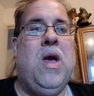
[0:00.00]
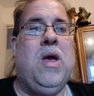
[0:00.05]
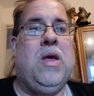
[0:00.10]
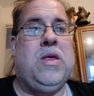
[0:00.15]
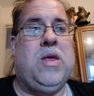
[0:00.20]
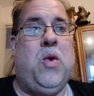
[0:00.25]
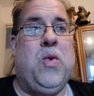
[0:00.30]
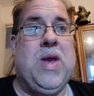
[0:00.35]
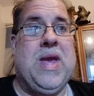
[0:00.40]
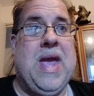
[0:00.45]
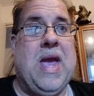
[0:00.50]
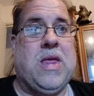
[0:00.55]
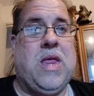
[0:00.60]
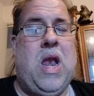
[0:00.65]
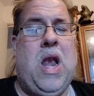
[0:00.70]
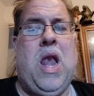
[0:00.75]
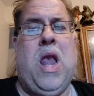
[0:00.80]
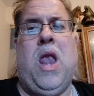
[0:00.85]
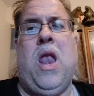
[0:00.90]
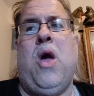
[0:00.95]
so he gets a
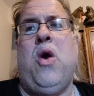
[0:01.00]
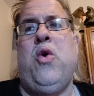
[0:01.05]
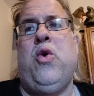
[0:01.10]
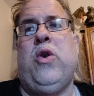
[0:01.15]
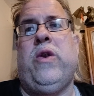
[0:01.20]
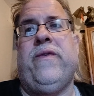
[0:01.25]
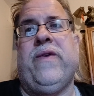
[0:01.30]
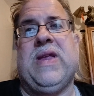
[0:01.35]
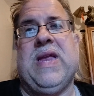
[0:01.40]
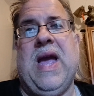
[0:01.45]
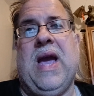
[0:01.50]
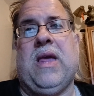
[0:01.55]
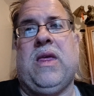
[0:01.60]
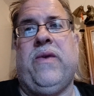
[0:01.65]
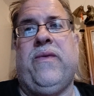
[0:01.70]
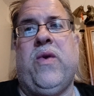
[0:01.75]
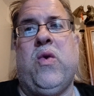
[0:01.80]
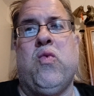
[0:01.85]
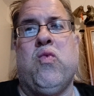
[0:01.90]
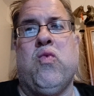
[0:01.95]
load of attacks
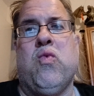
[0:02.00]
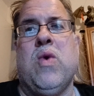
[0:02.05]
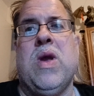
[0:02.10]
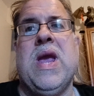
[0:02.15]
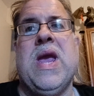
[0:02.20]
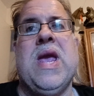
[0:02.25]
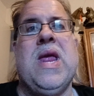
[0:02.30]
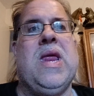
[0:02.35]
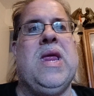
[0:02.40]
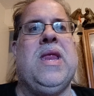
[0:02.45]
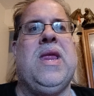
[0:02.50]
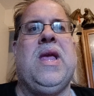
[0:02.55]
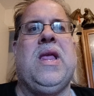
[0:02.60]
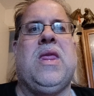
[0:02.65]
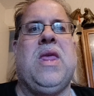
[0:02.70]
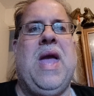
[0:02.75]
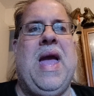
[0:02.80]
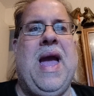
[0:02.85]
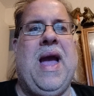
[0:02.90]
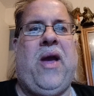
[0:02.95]
if he really needs
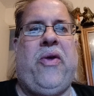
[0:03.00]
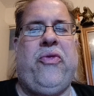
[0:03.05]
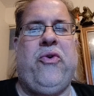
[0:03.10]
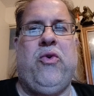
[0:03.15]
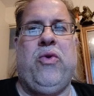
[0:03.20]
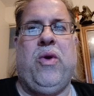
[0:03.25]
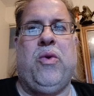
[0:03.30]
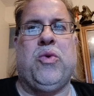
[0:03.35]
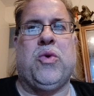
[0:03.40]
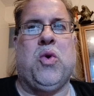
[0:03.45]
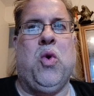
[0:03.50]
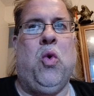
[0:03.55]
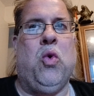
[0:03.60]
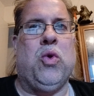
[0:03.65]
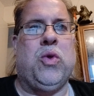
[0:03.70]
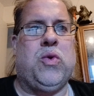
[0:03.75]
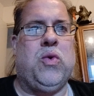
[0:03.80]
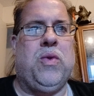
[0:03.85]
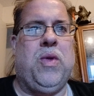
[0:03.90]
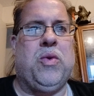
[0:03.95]
to hack through those
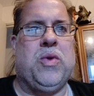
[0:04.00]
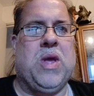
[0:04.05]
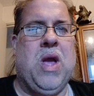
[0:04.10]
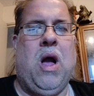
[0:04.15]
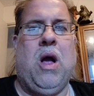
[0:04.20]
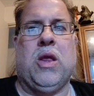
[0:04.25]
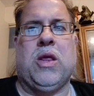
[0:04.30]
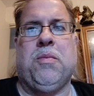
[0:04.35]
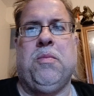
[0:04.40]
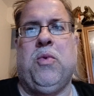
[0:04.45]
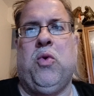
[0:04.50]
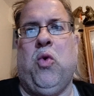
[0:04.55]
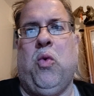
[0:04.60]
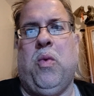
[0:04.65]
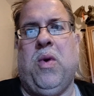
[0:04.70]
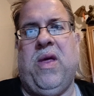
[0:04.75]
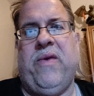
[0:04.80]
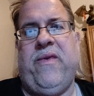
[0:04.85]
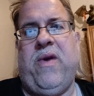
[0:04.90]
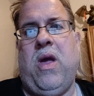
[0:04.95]
gaunts or those guardsmen or
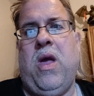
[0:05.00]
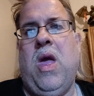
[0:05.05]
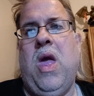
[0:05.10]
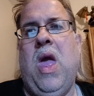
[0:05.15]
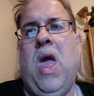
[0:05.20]
whatever.